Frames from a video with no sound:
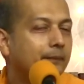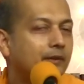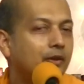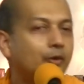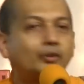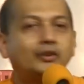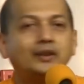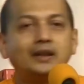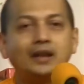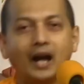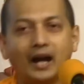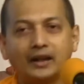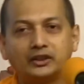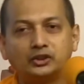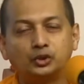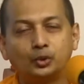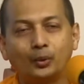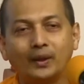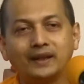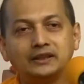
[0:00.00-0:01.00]
You see,
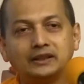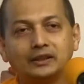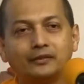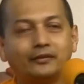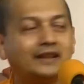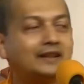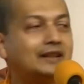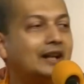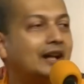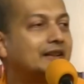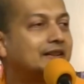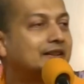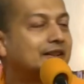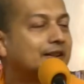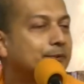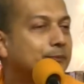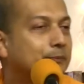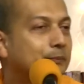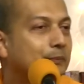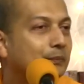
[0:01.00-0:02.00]
Advaita
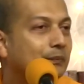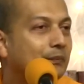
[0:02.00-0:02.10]
Vedanta